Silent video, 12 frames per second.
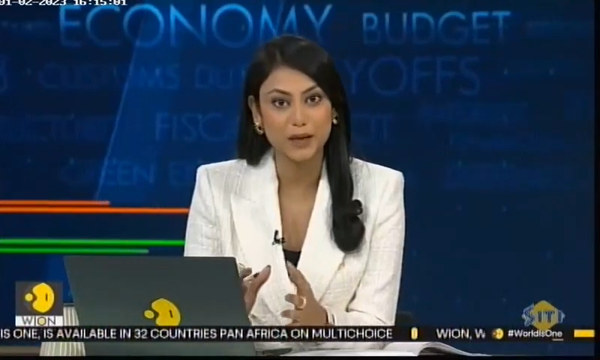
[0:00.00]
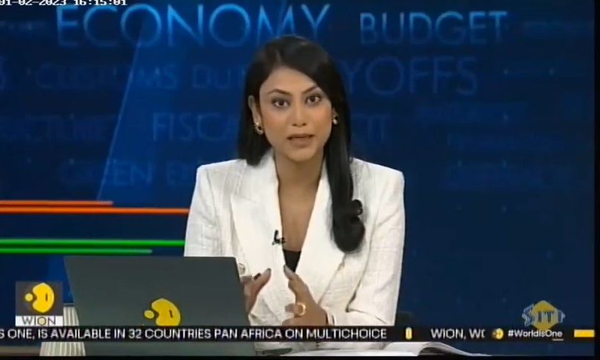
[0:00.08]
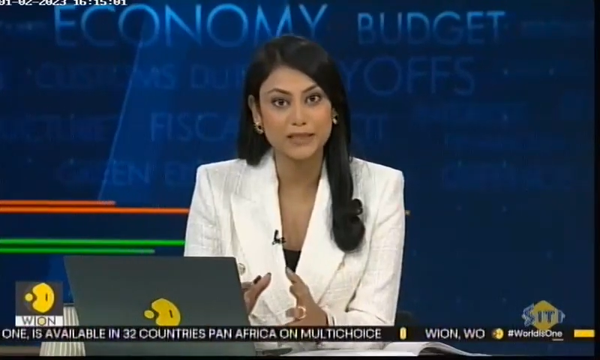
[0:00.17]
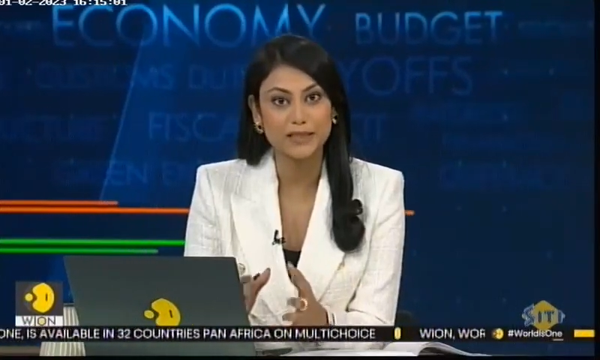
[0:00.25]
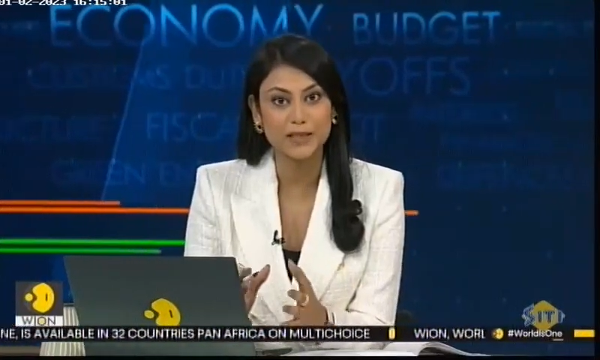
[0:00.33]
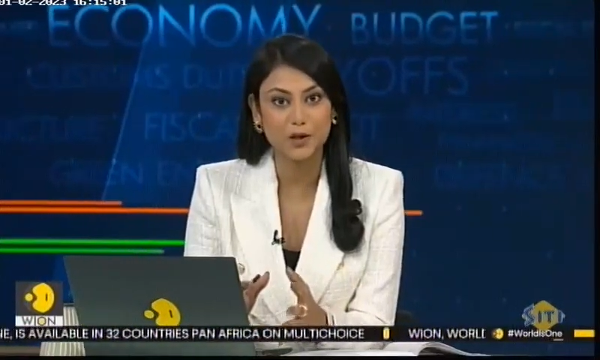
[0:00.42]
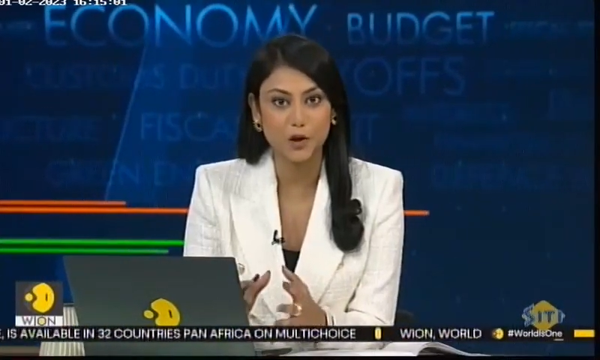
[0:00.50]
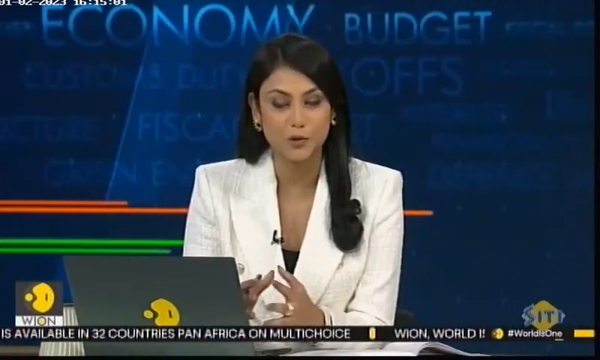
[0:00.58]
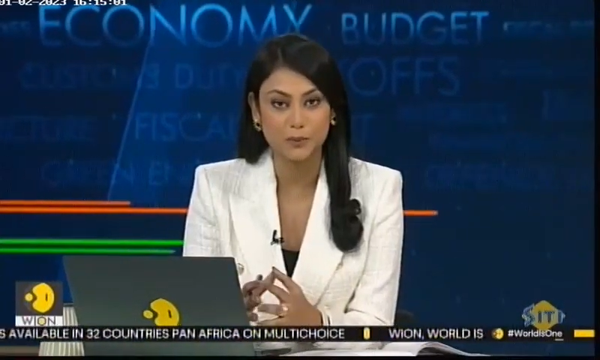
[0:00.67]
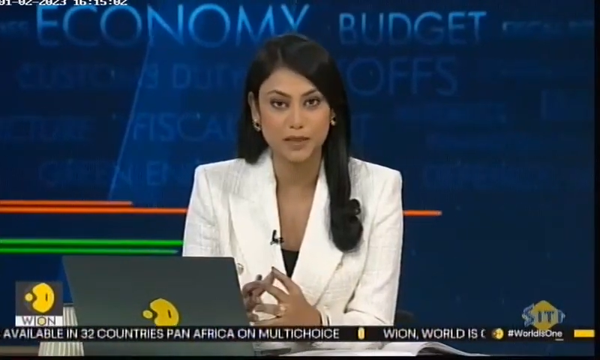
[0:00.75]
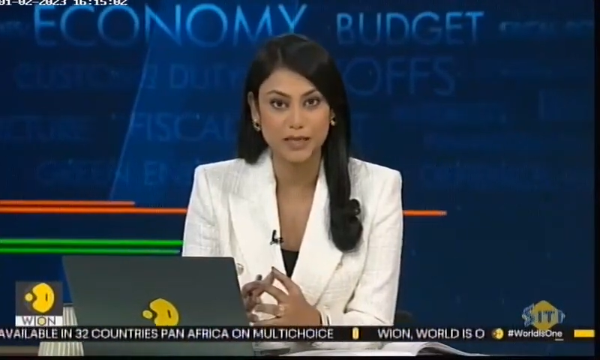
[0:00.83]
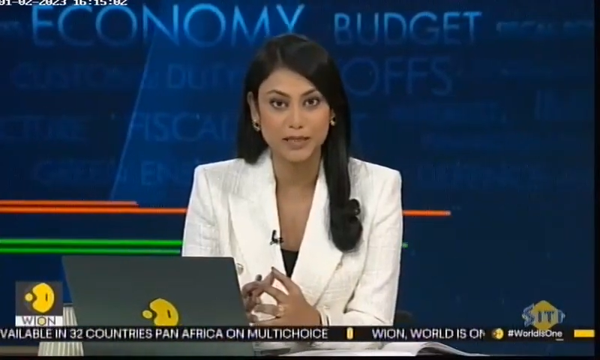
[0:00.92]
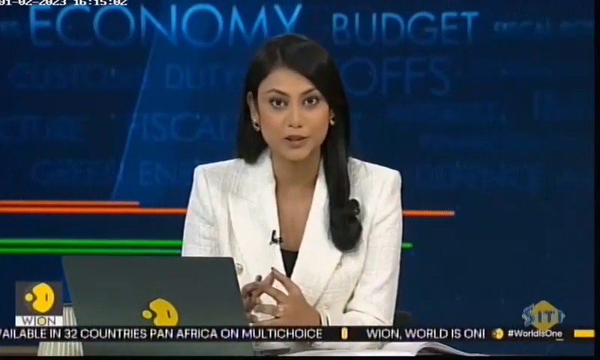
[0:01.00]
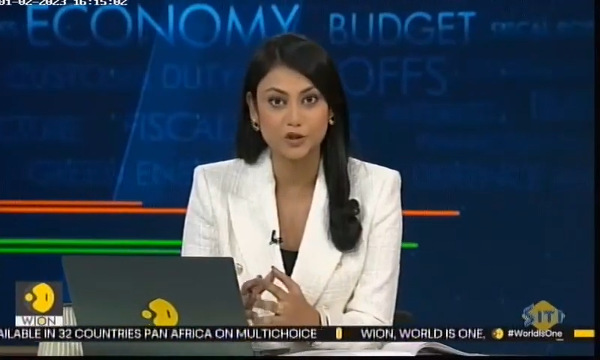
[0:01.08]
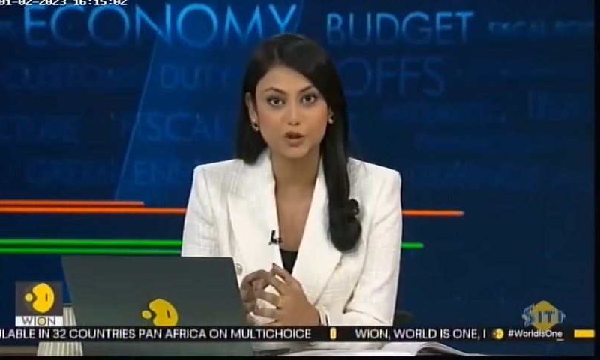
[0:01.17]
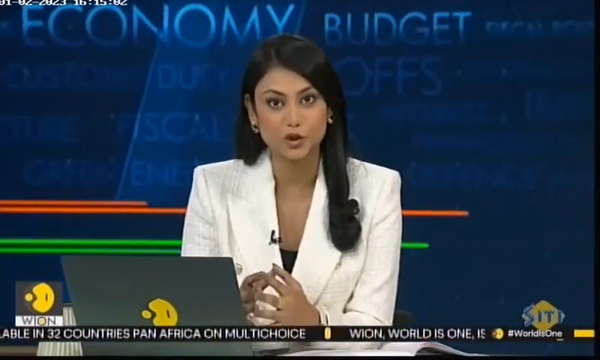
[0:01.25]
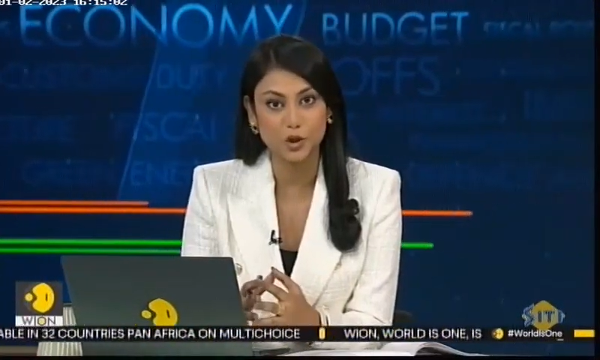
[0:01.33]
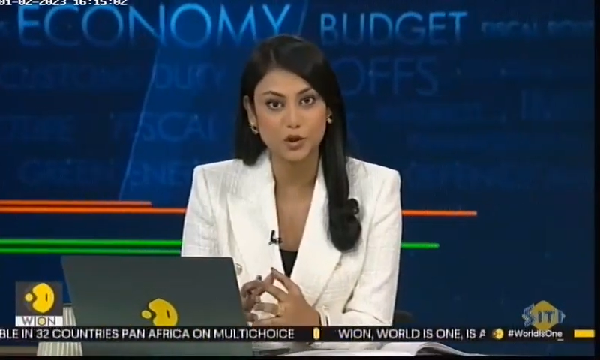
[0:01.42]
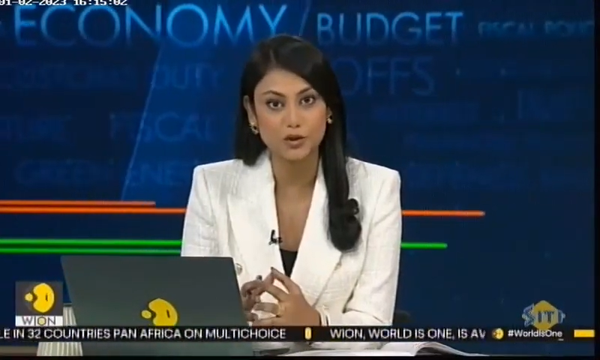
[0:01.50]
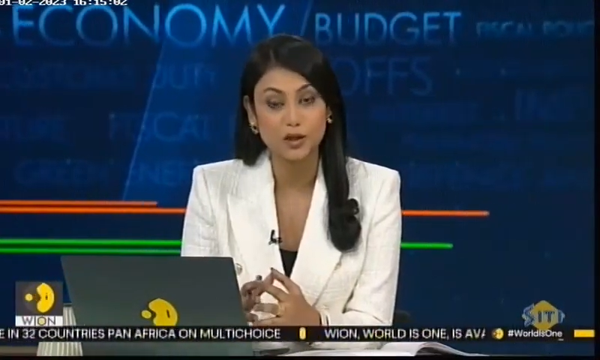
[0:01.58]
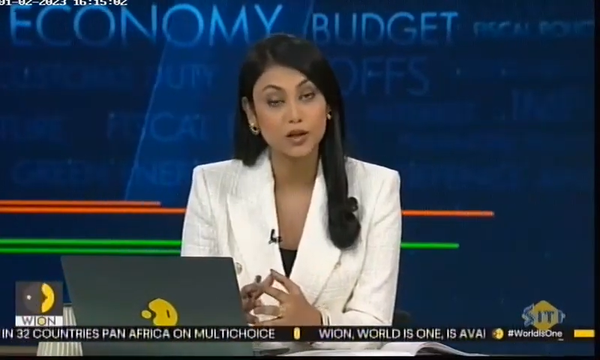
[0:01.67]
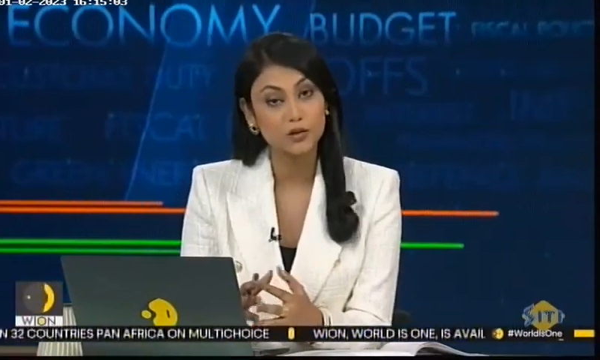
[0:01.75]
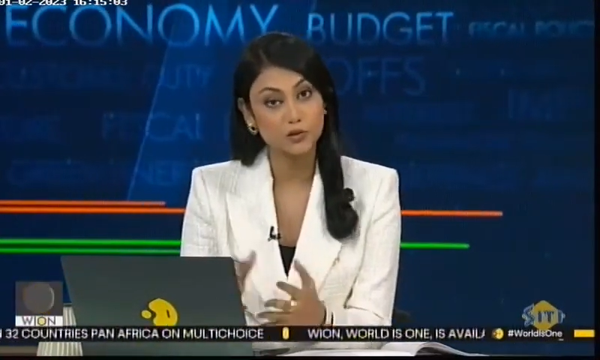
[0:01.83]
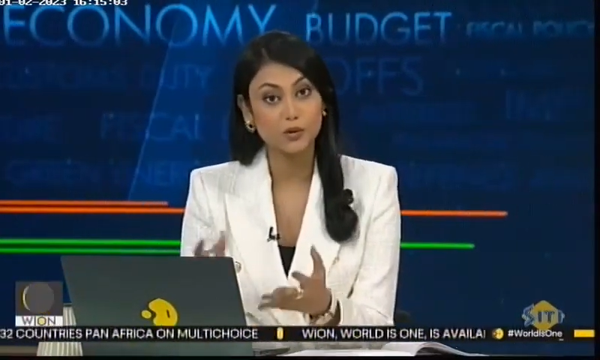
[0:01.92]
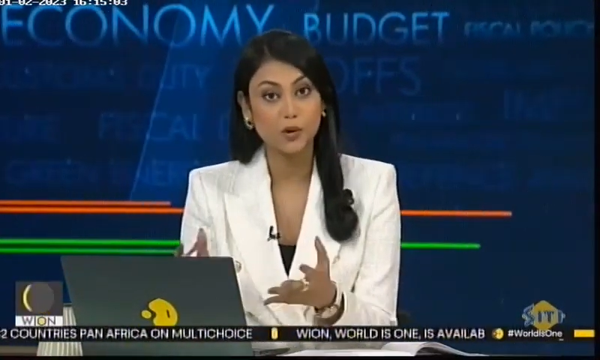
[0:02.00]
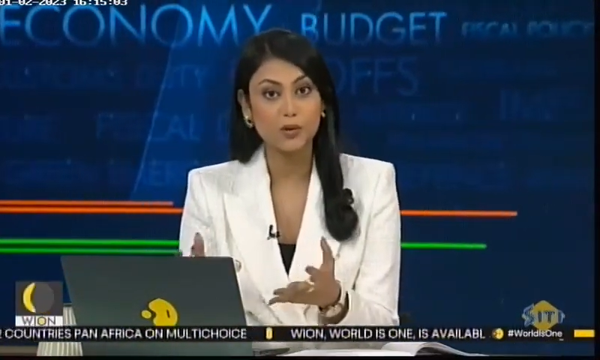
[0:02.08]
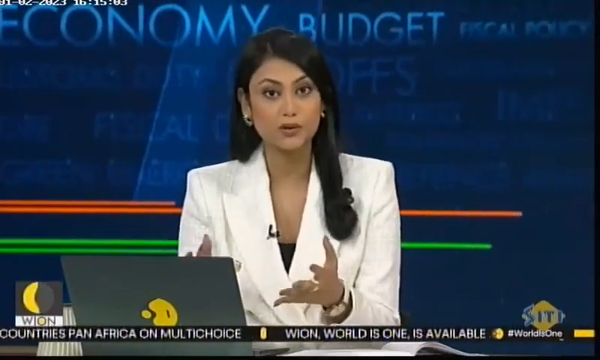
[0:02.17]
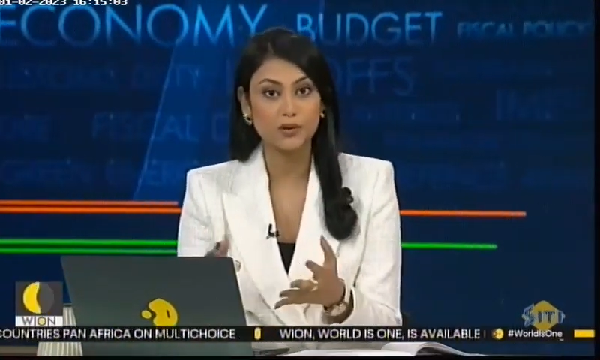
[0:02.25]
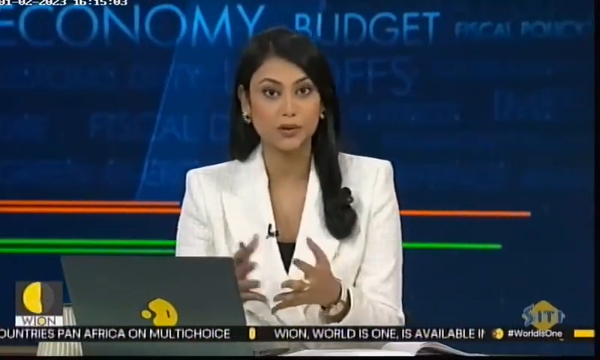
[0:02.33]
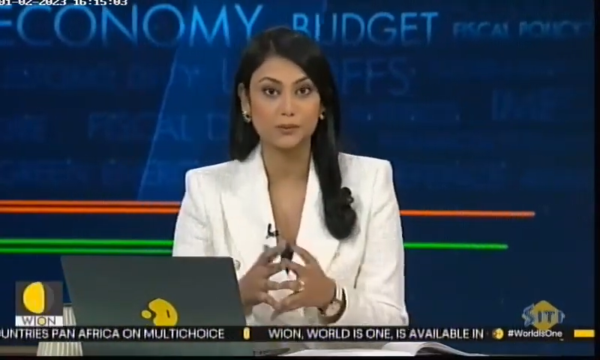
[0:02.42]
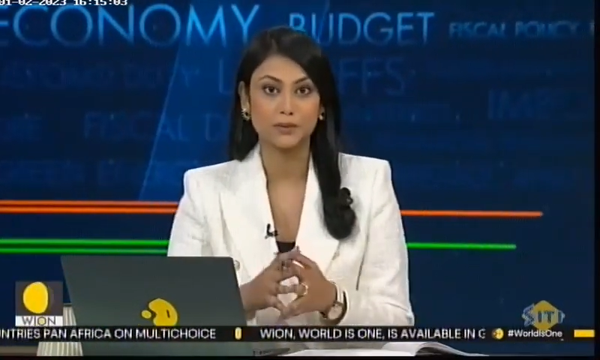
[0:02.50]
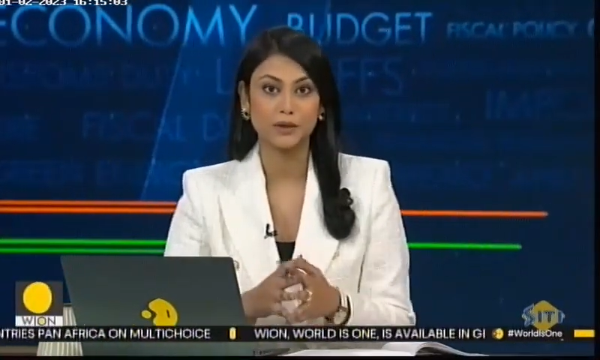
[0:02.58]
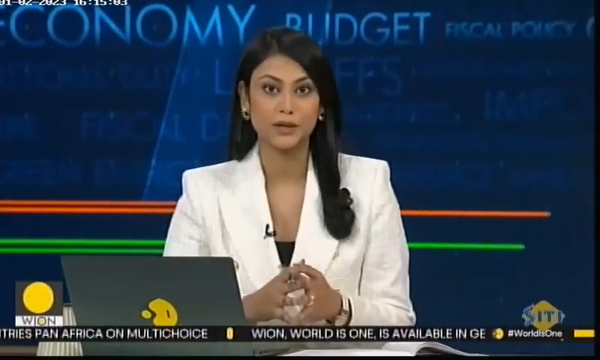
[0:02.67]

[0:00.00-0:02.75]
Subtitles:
Indian economy in the short to long term.